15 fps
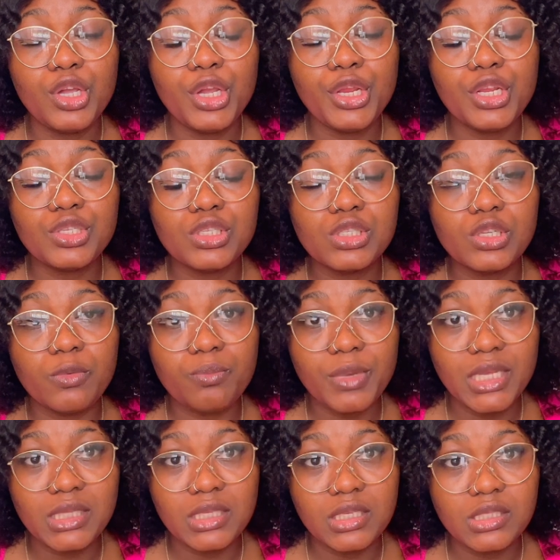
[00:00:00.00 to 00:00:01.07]
You need to
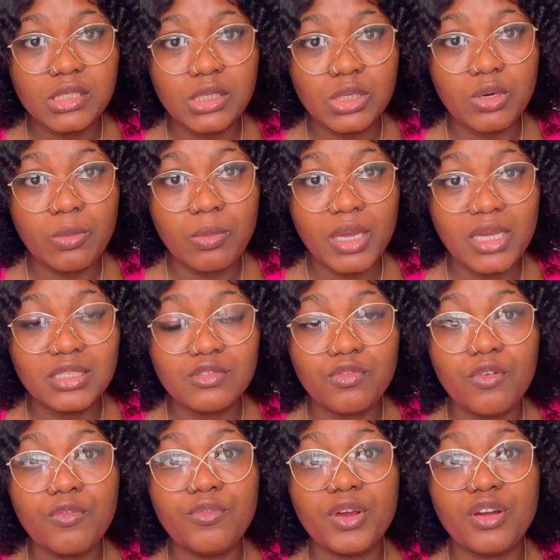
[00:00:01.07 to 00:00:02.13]
submit these documents
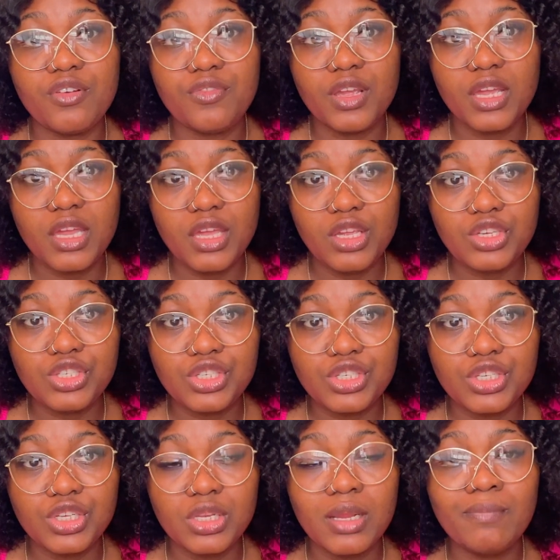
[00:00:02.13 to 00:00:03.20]
for
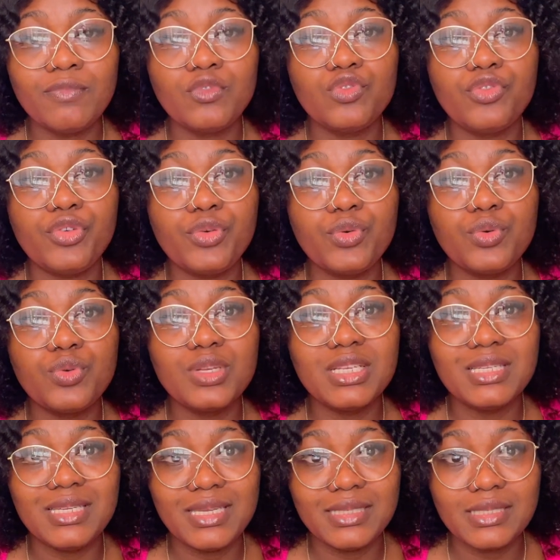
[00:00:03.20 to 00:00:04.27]
verification through
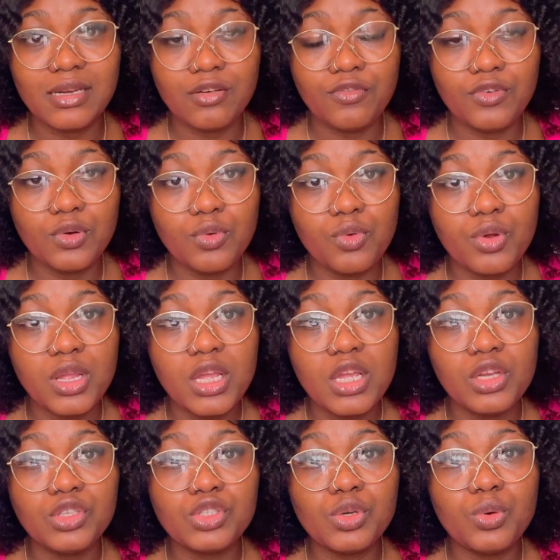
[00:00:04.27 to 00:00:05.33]
data flow.
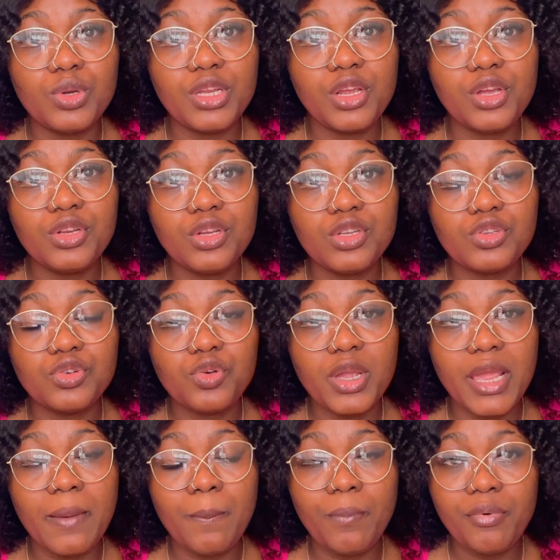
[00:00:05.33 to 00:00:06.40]
So they're going to do
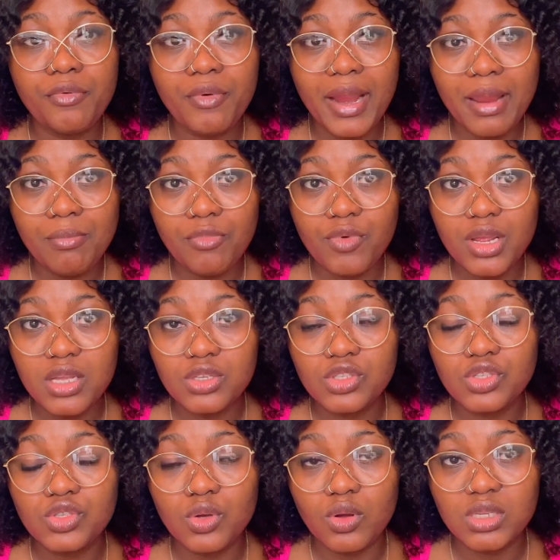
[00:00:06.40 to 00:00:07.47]
a primary
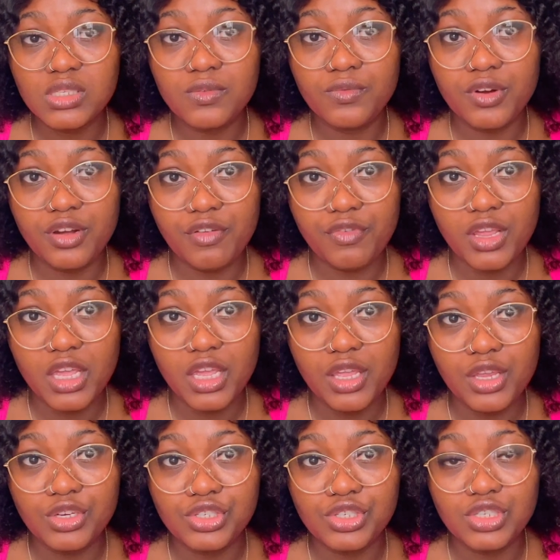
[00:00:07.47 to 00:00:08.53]
source
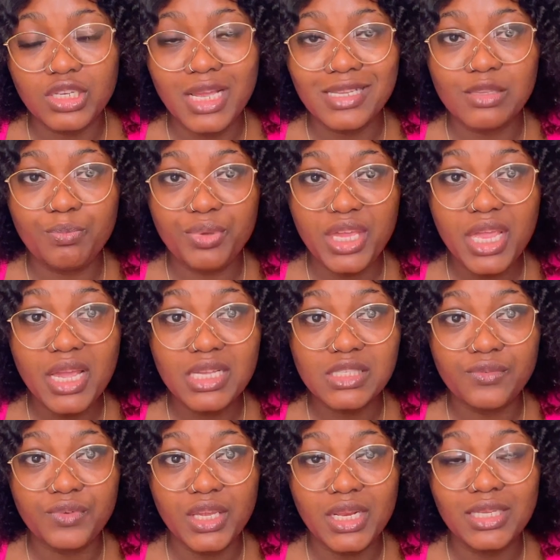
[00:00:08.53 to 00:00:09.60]
verification. That's
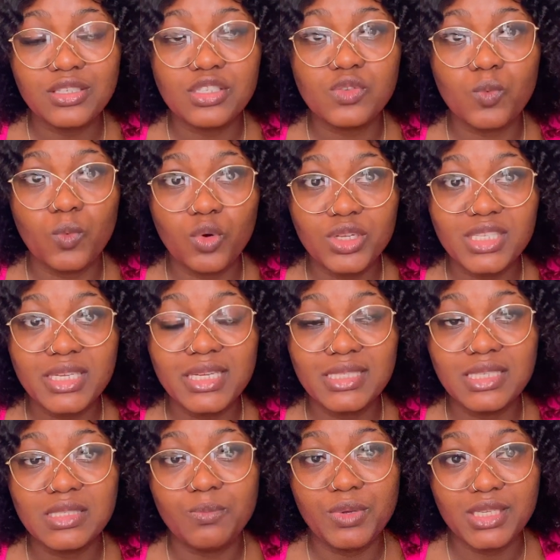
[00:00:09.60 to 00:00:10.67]
PSV. That is what it
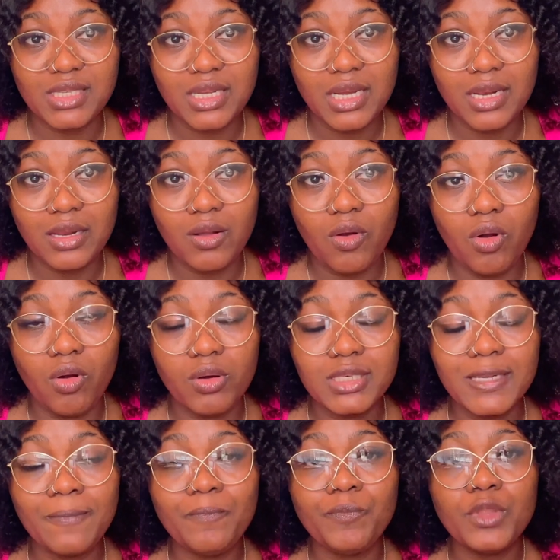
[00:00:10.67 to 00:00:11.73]
is basically called.
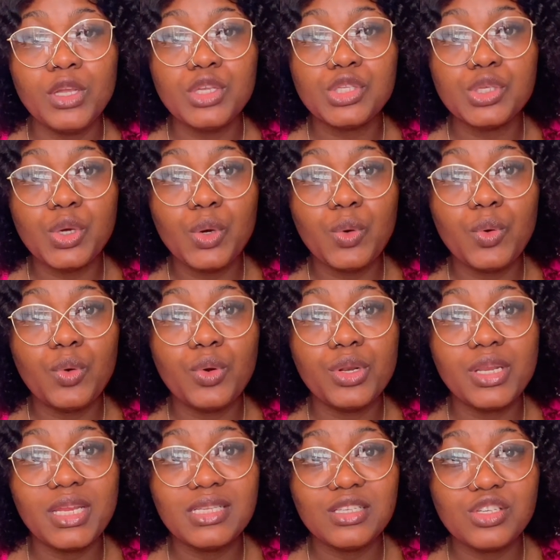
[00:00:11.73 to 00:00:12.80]
So
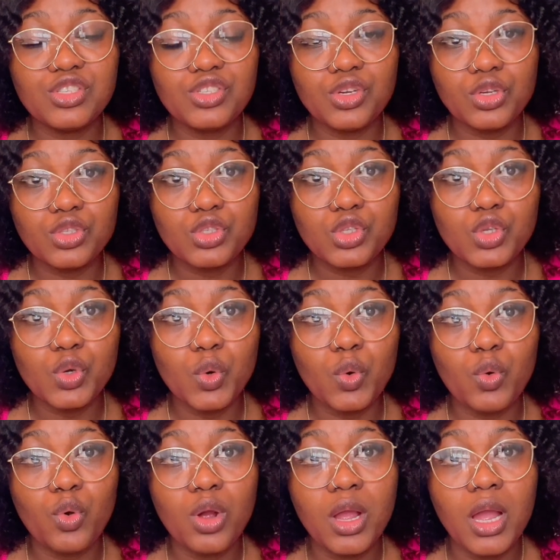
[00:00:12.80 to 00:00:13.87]
this is just
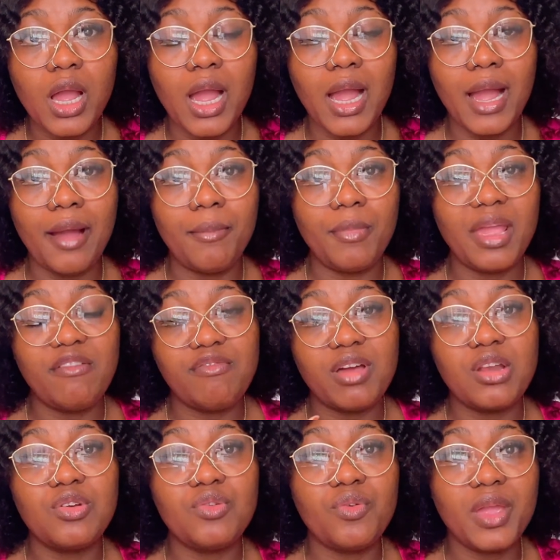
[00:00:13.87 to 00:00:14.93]
to
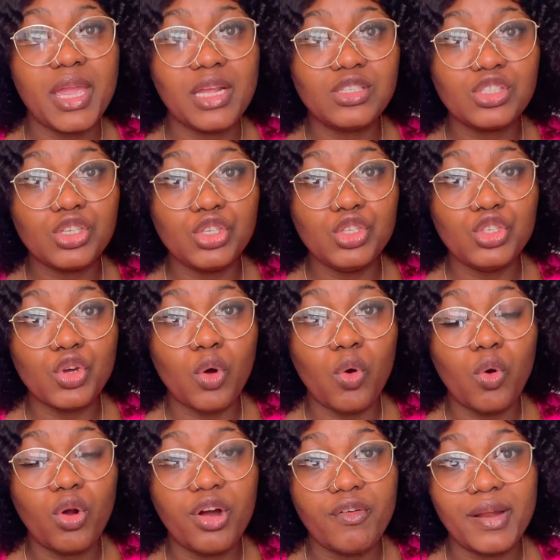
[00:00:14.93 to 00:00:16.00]
evaluate
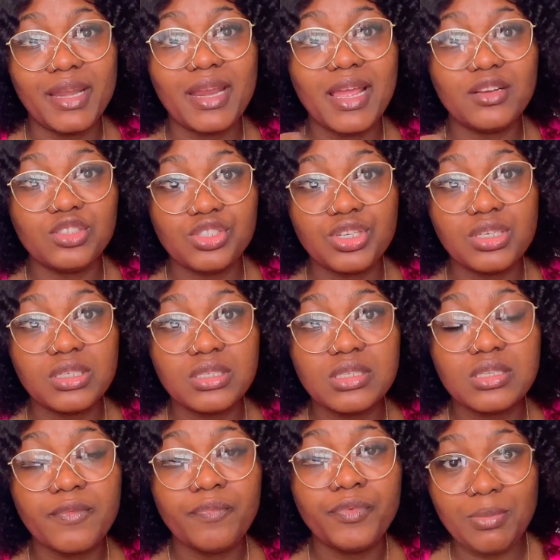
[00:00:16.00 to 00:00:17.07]
your
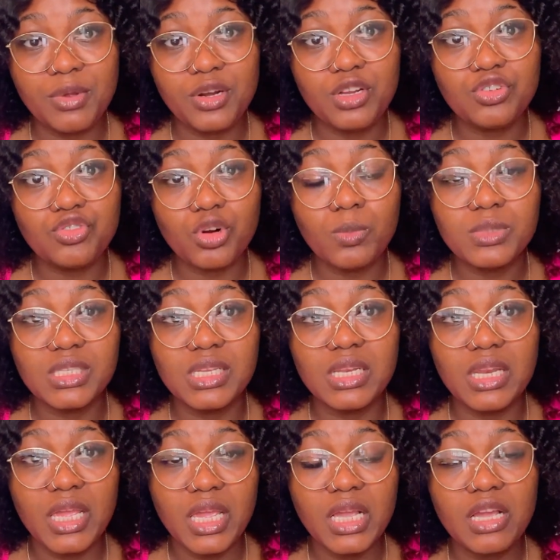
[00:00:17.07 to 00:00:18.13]
credentials. I'm going to drop the
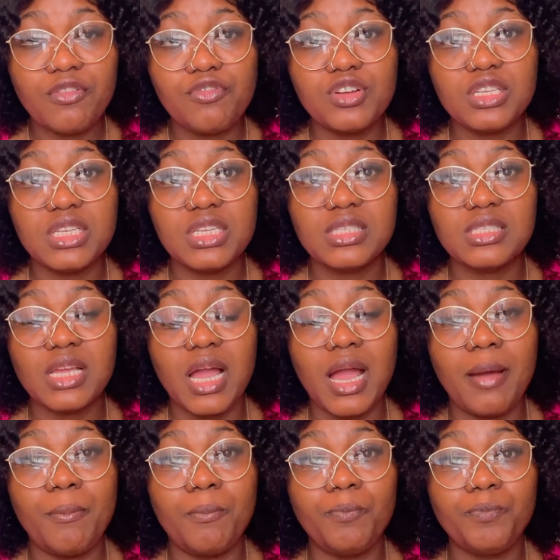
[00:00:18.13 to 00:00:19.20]
link for this
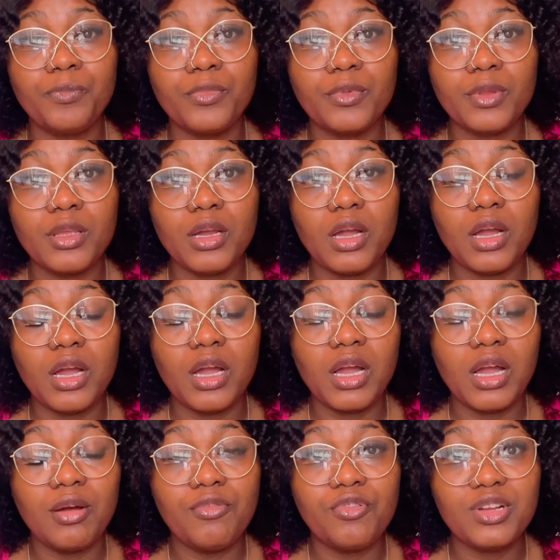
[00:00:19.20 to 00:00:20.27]

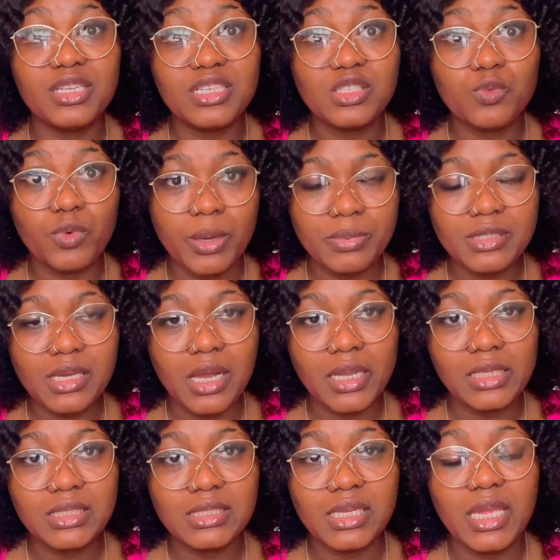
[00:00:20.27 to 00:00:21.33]

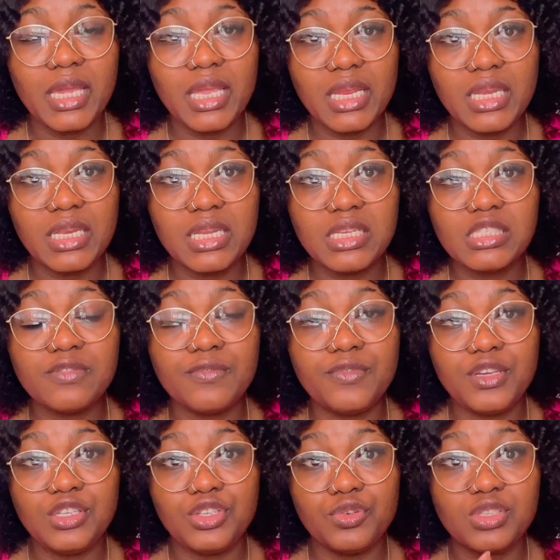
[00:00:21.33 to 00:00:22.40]
website in this
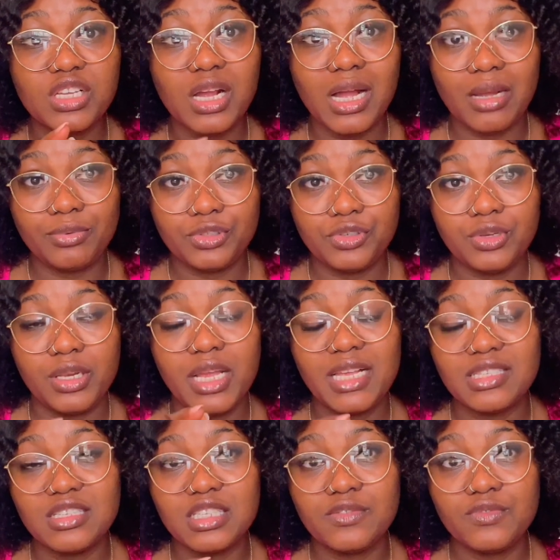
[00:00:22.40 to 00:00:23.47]
video's caption,
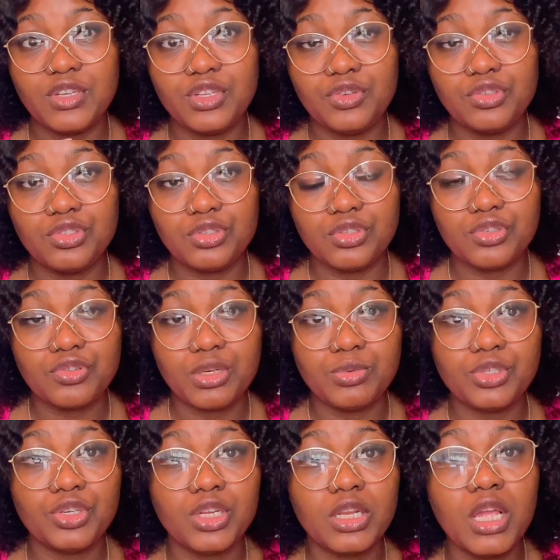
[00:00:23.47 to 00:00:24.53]
that's this video's
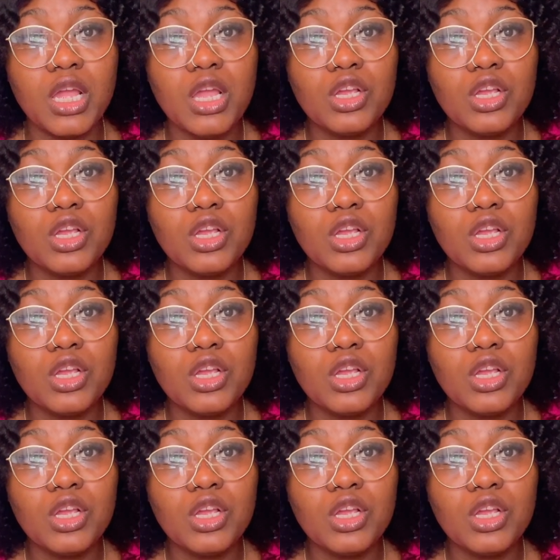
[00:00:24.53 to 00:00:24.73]
description.